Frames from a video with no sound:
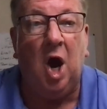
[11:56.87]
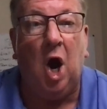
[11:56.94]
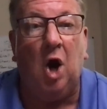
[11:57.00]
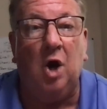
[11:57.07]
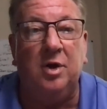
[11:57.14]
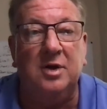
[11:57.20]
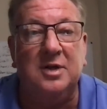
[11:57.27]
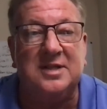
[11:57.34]

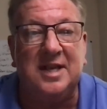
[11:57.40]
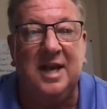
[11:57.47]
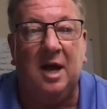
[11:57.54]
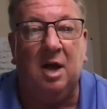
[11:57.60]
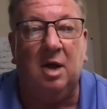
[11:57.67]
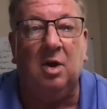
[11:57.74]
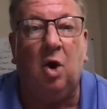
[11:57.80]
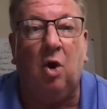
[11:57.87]

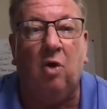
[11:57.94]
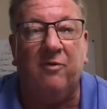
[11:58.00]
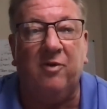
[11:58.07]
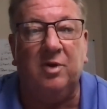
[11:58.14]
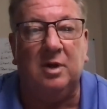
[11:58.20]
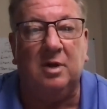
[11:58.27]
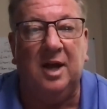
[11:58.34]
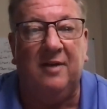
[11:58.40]
Undersell, over
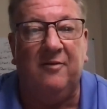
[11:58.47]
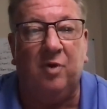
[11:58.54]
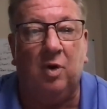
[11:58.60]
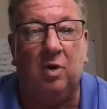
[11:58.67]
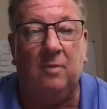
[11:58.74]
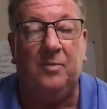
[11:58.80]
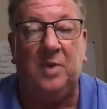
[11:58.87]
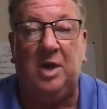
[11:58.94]

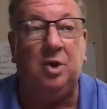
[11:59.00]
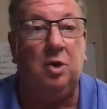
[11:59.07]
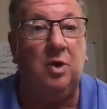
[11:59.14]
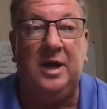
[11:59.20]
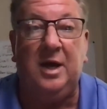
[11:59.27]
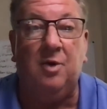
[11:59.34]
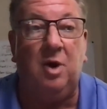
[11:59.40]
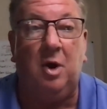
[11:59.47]
deliver, and you're
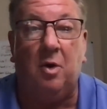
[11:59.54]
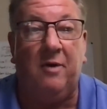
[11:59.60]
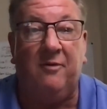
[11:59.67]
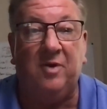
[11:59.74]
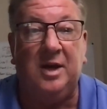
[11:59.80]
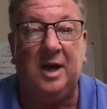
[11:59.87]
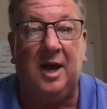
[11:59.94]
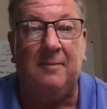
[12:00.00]
a hero
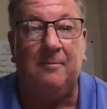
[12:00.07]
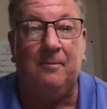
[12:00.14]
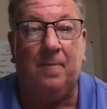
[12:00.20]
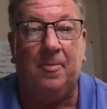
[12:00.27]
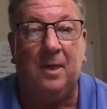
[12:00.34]
every time.